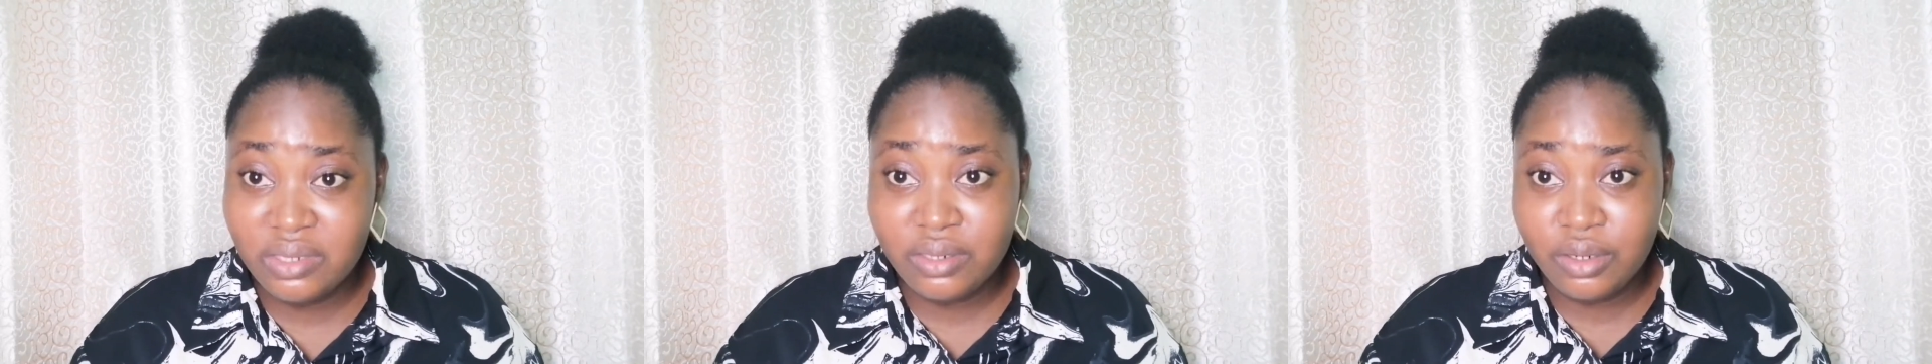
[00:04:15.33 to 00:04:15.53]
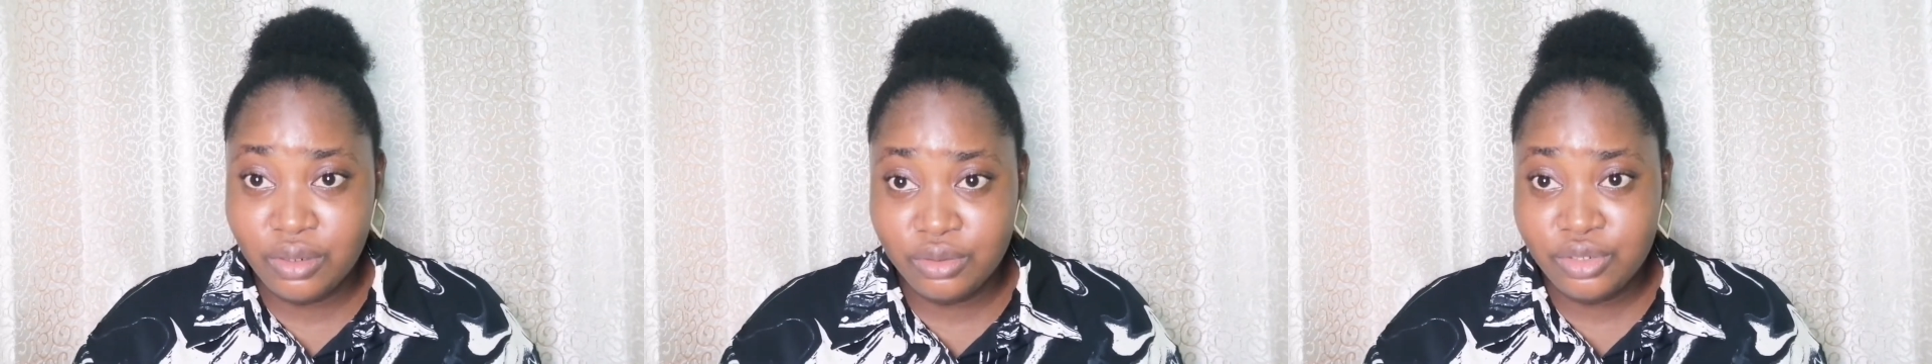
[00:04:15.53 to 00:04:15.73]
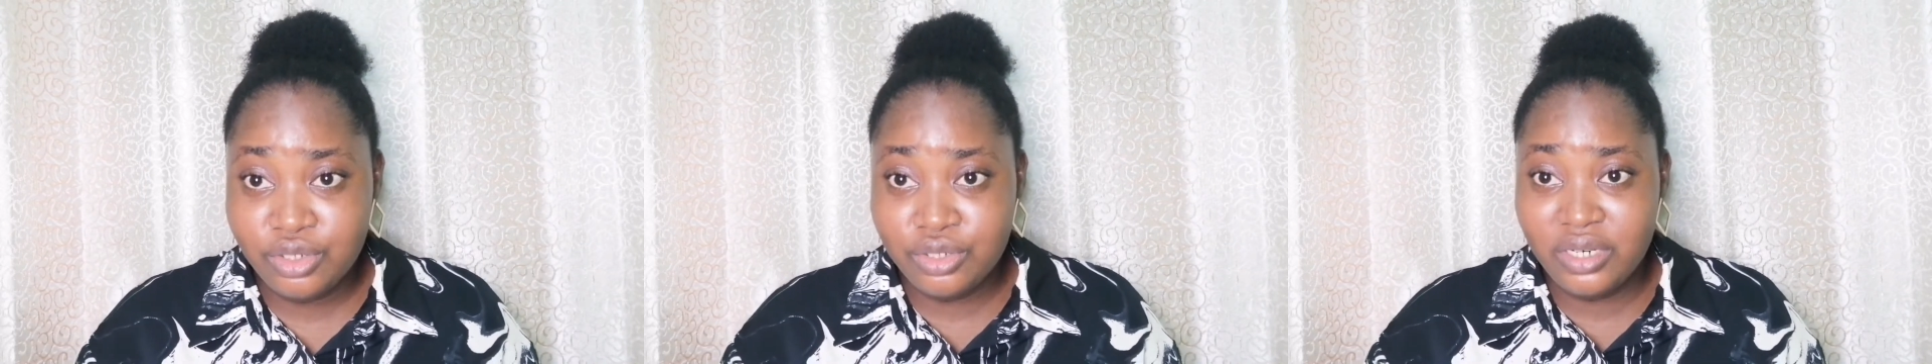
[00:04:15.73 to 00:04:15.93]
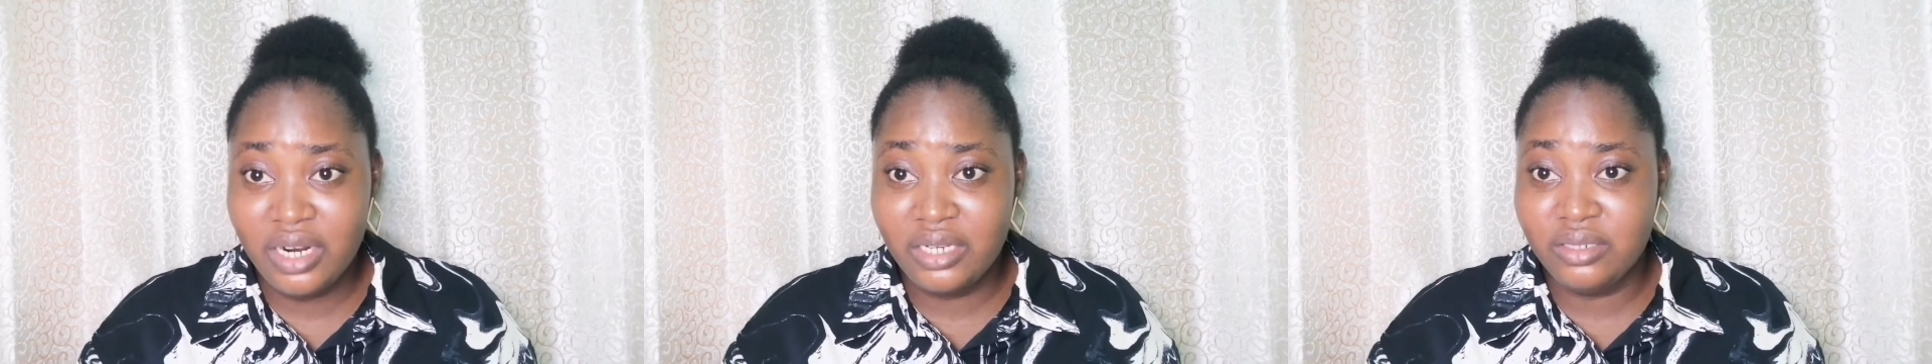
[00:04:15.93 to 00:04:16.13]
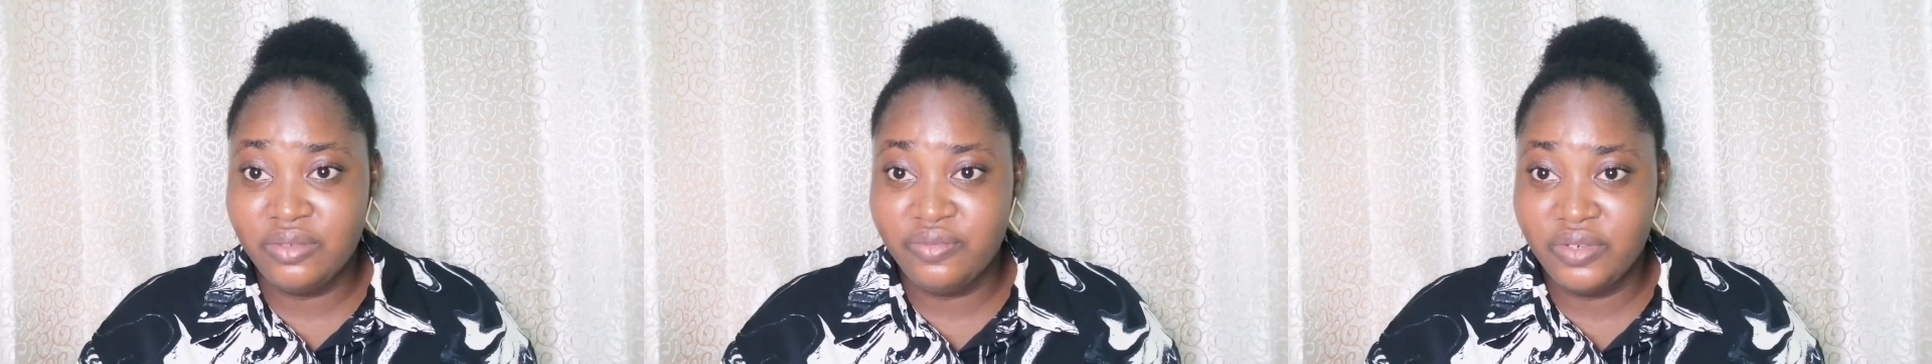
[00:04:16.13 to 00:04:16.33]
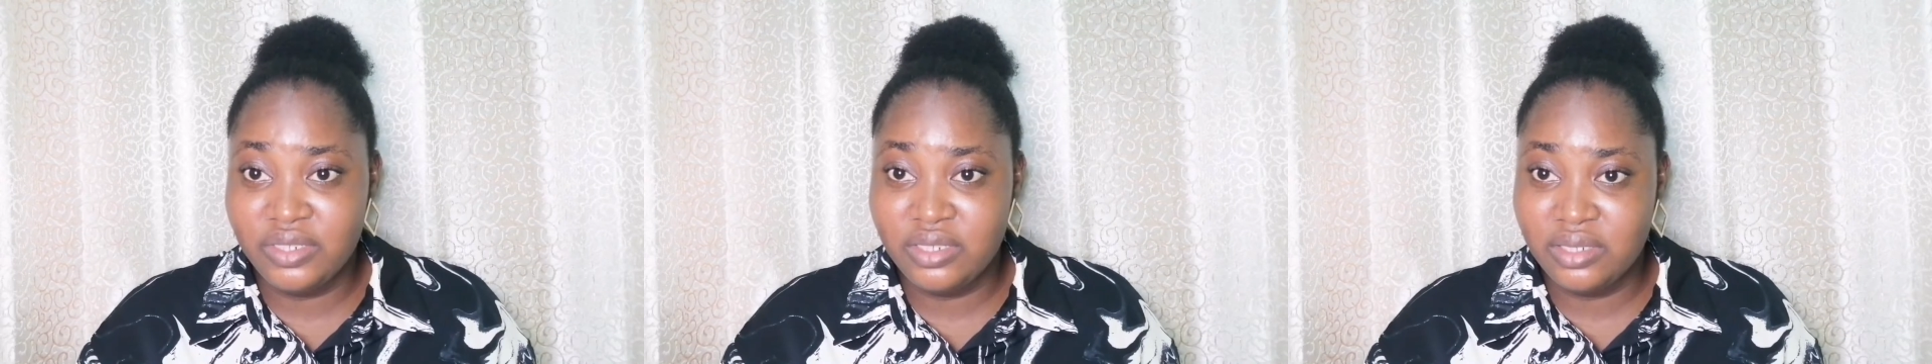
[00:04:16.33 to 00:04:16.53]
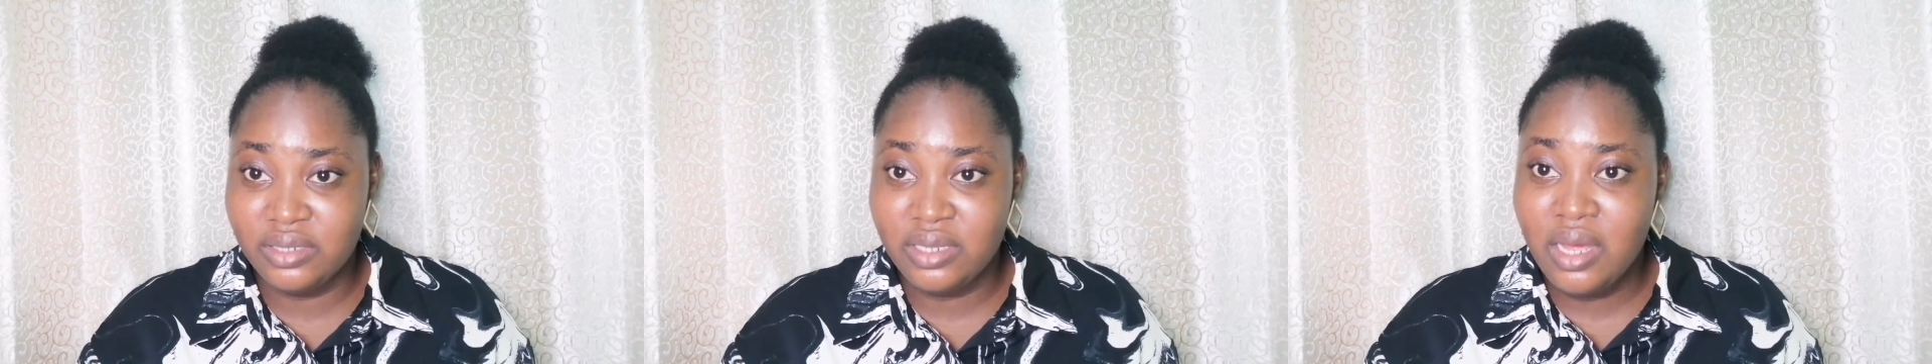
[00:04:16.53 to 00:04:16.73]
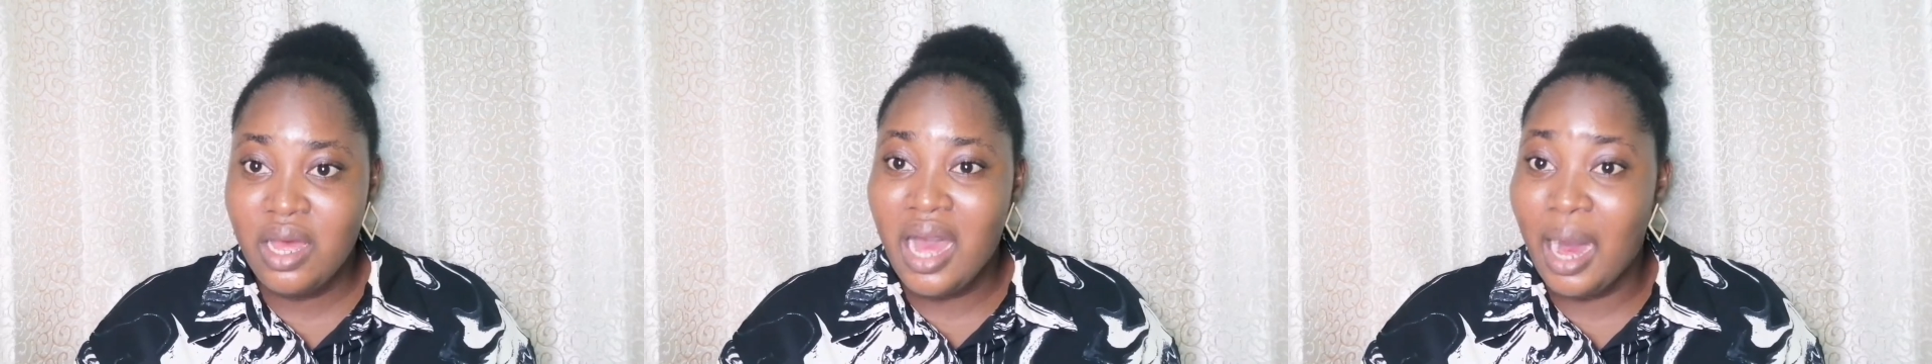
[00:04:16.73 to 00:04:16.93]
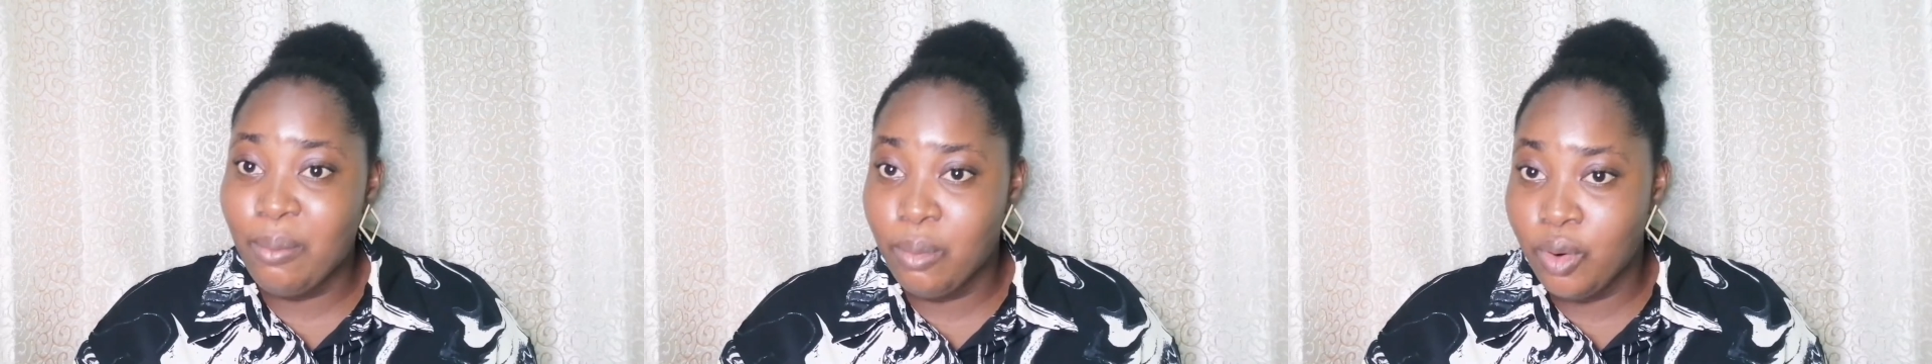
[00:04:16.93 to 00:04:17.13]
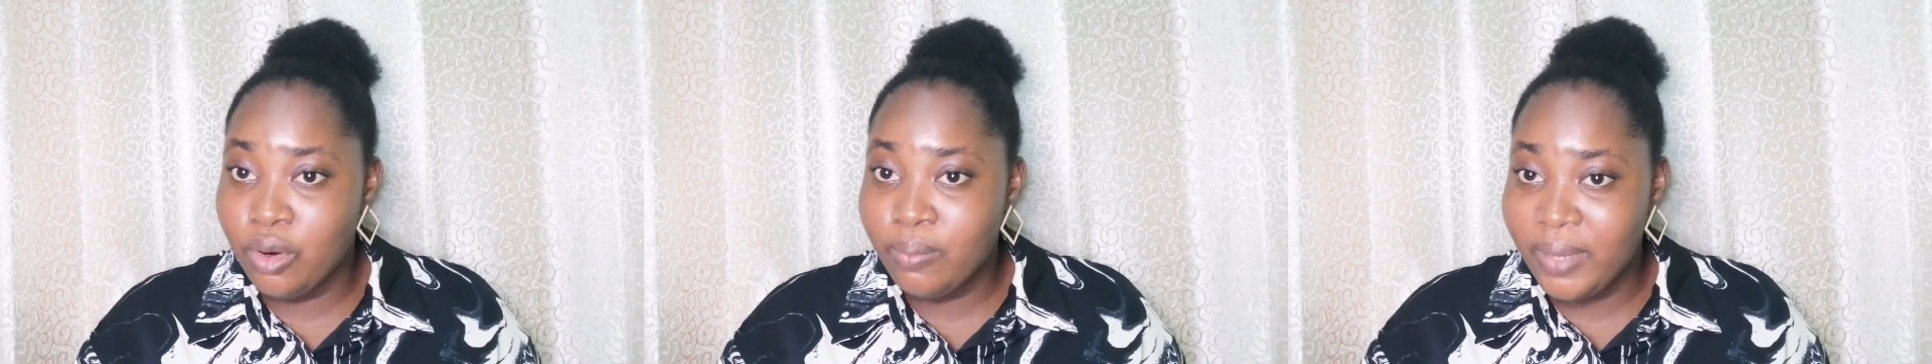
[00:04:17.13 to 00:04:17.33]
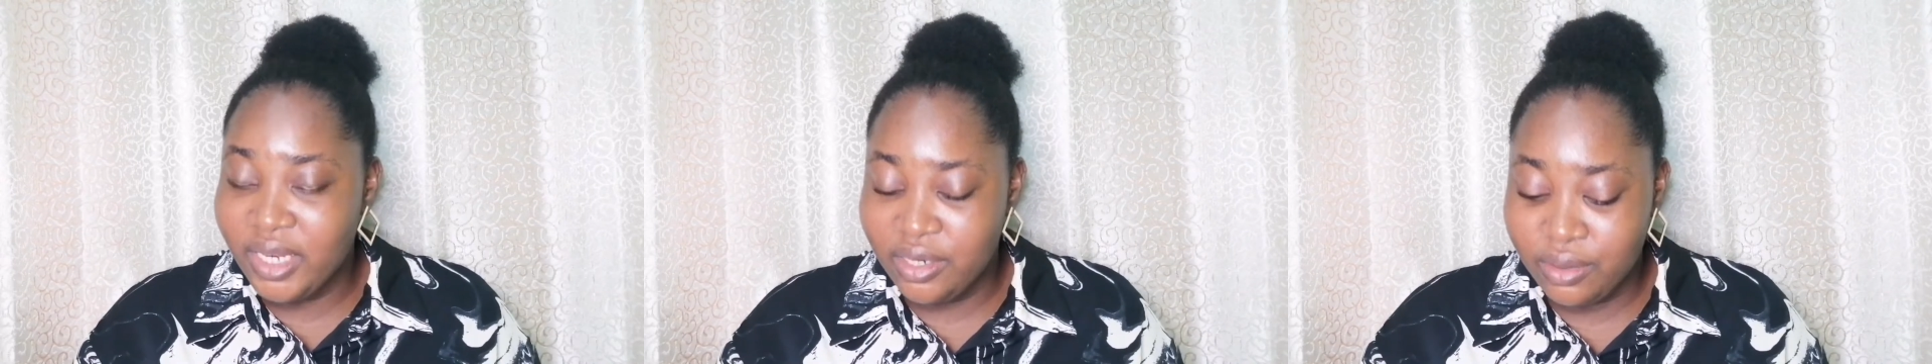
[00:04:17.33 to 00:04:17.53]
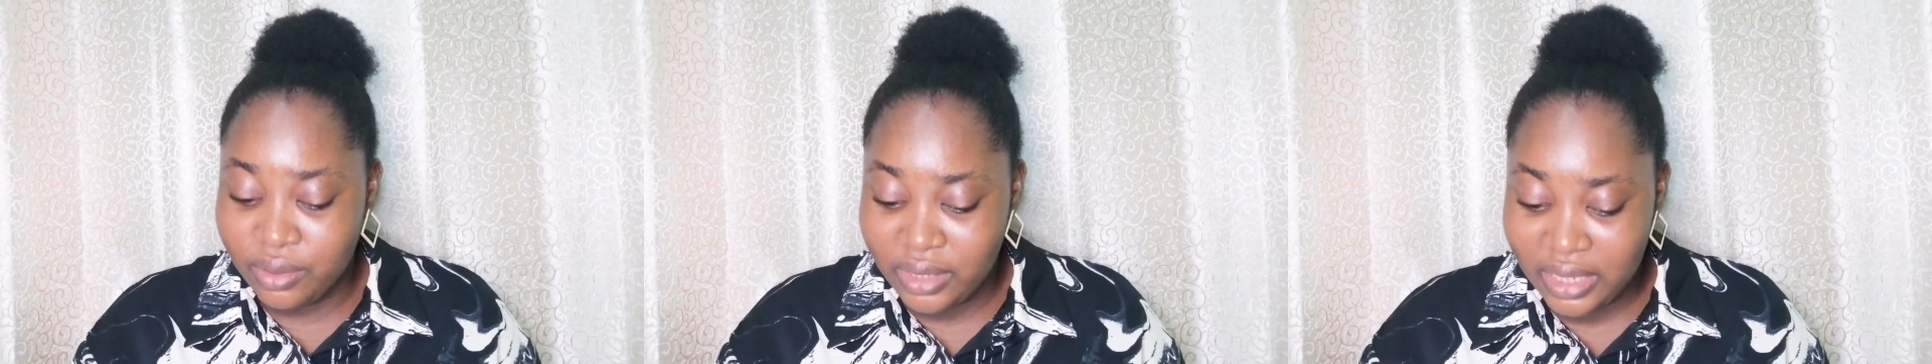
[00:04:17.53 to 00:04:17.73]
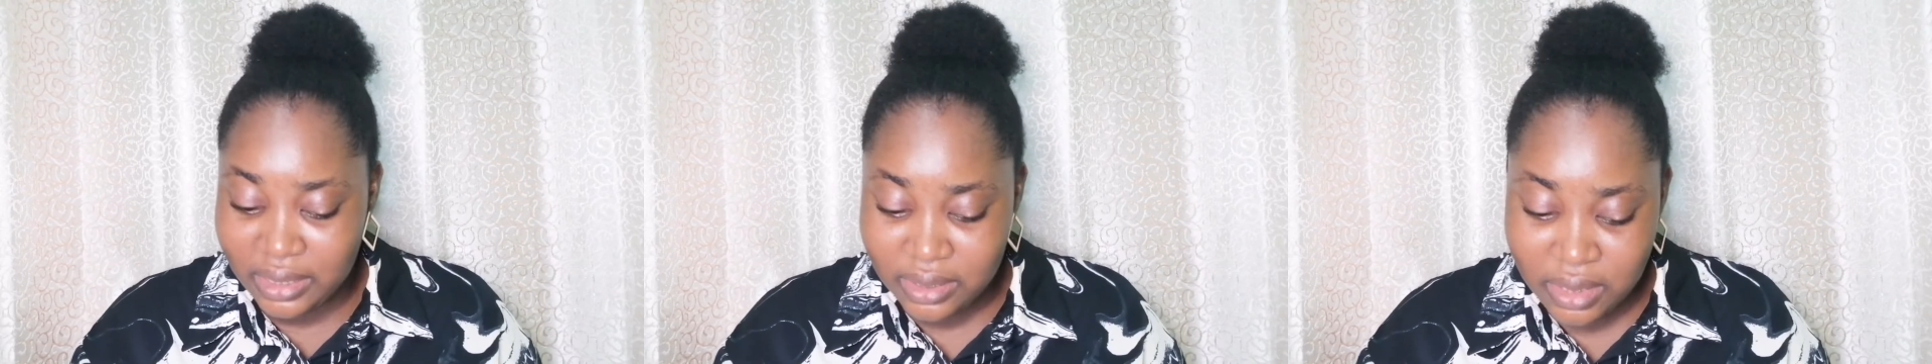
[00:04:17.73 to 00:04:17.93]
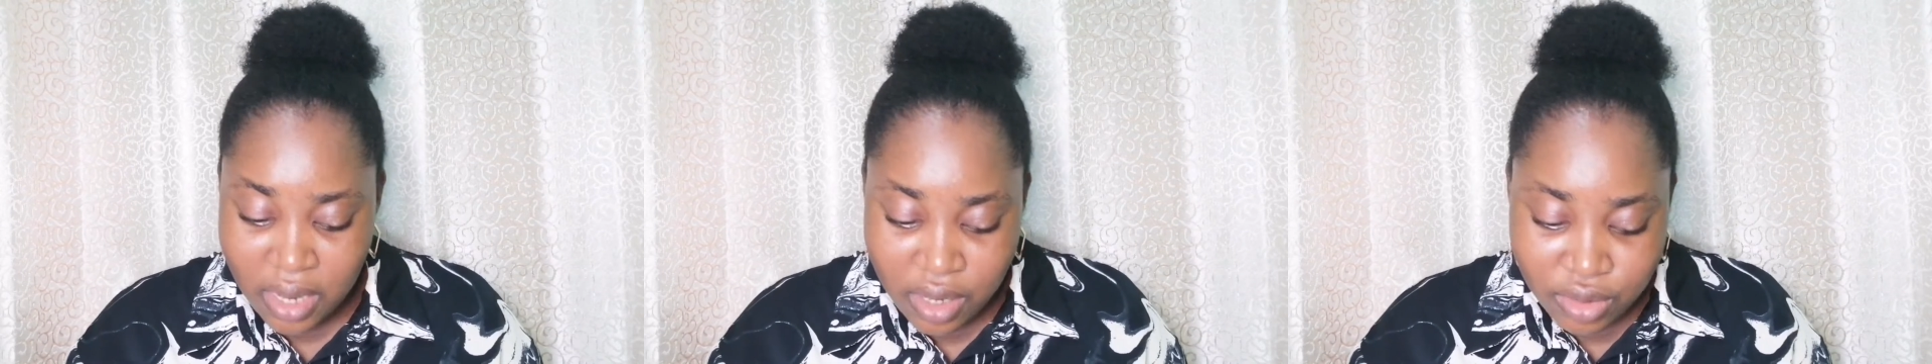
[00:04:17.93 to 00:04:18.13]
the cultural differences among many others.